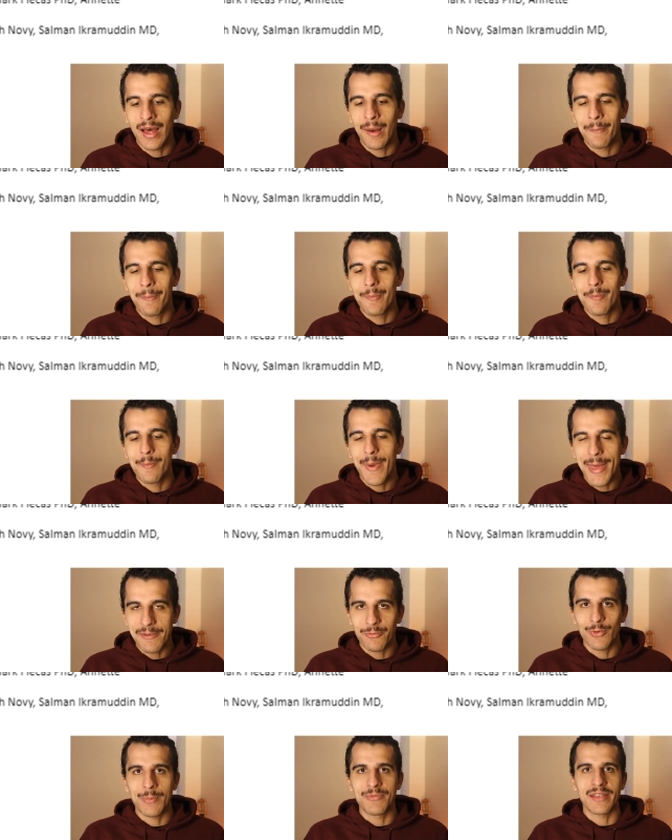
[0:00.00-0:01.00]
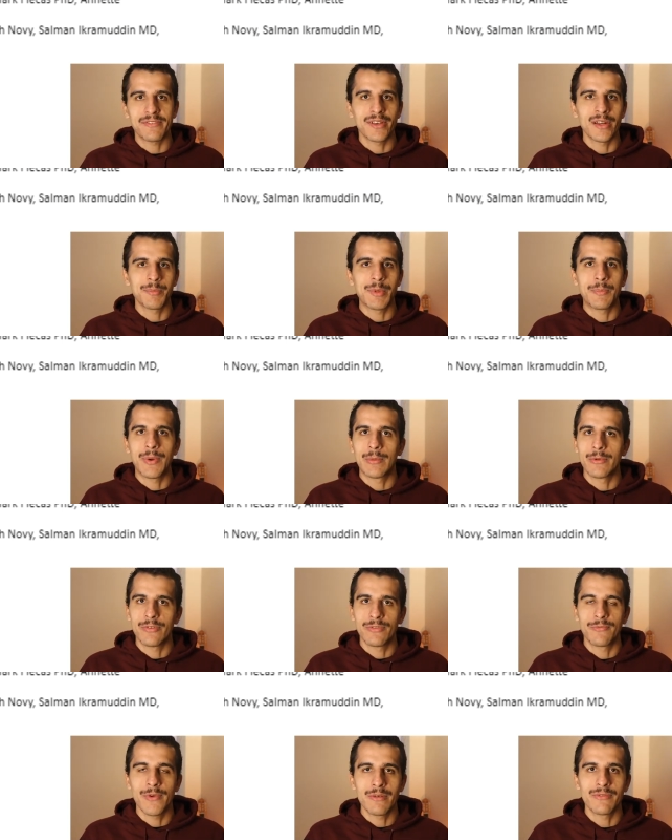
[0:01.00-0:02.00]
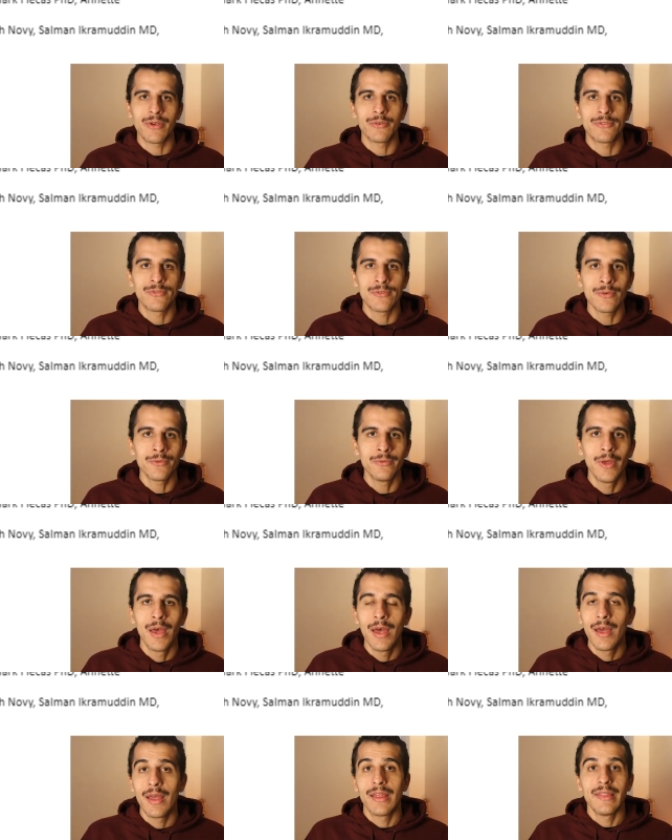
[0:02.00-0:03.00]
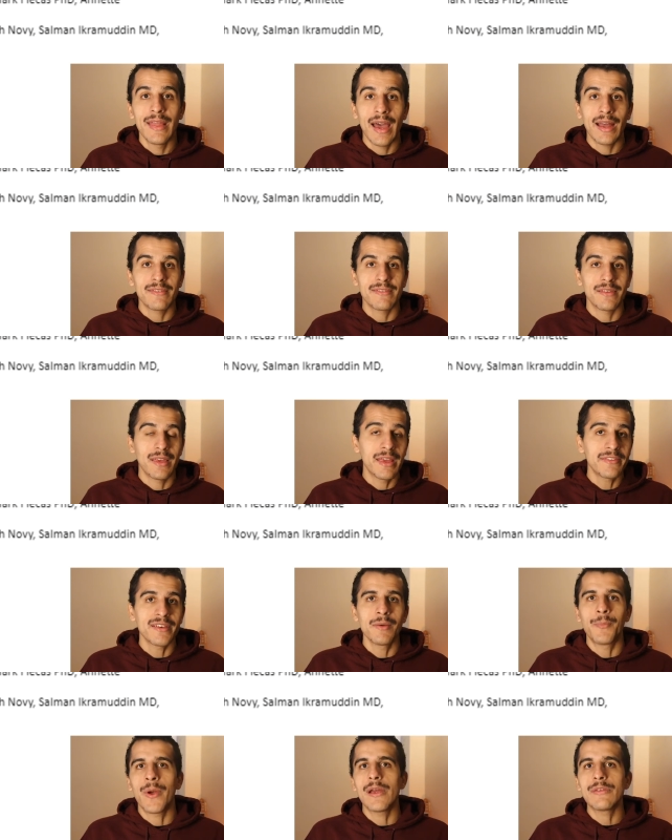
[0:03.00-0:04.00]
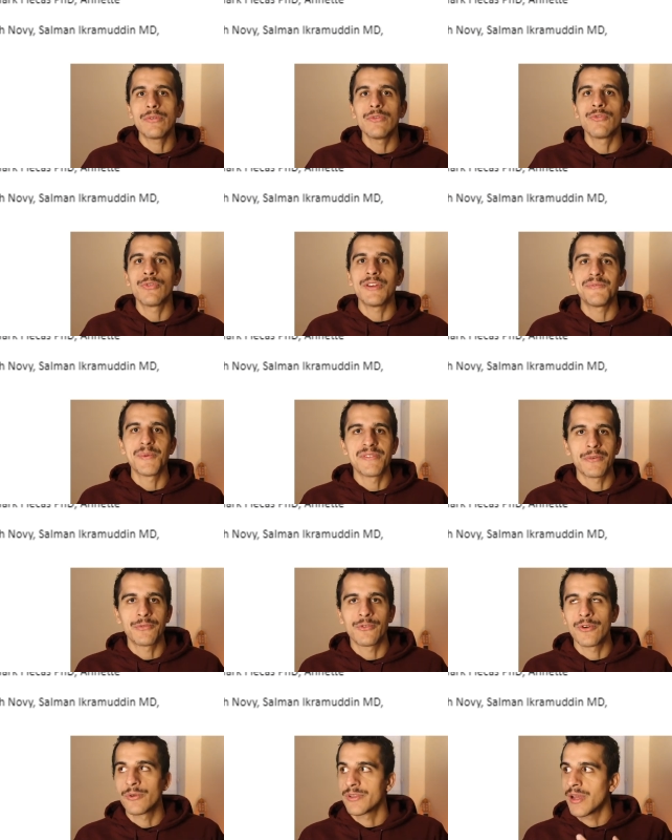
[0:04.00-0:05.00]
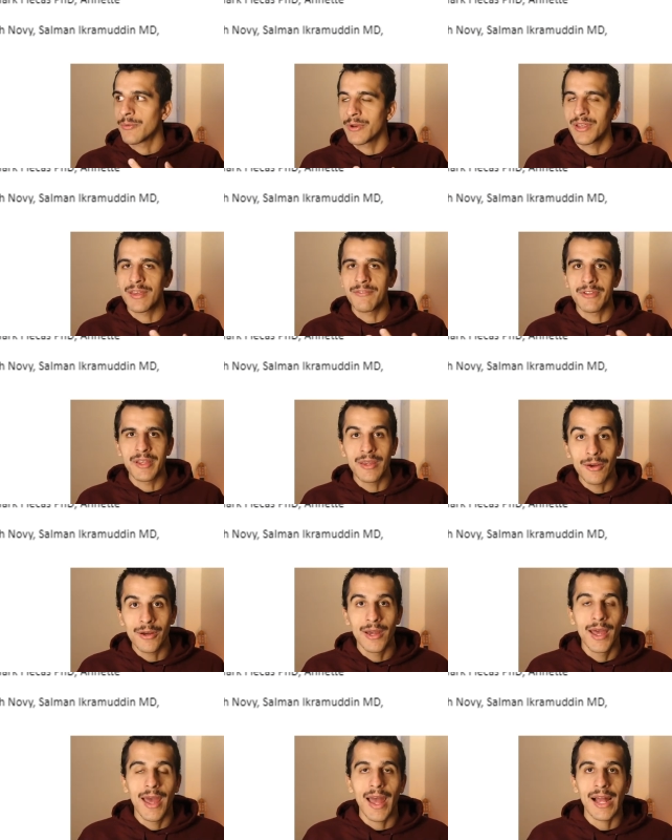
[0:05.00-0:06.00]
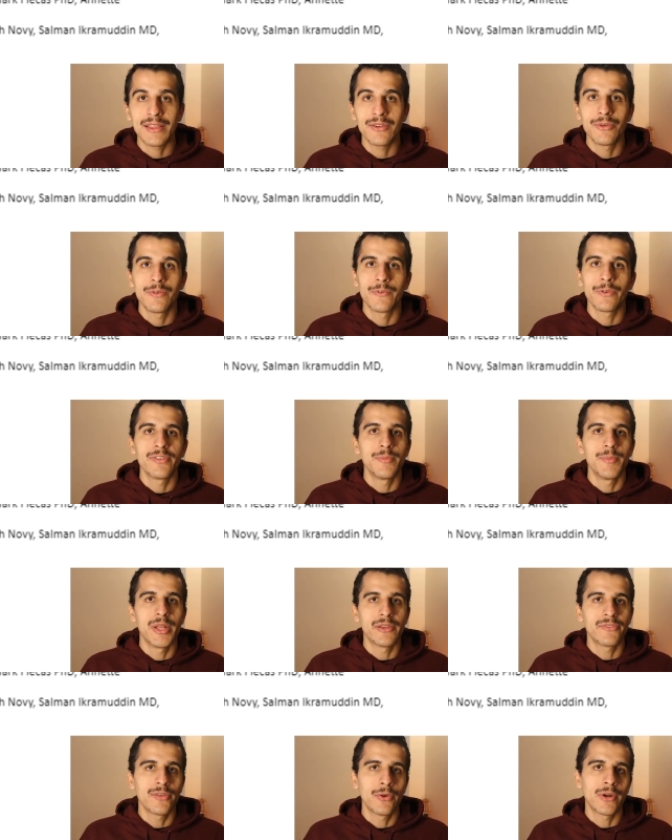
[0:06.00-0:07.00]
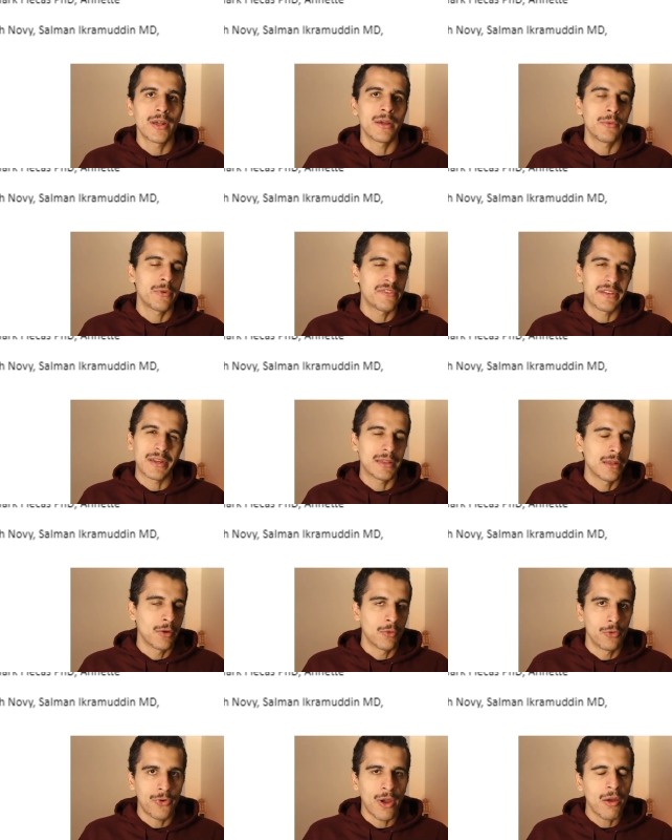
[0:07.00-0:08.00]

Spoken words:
manuscript that's going to be published very, very soon that is compared to treatments of stroke that were given here at the University of Minnesota. It wasn't a clinical trial or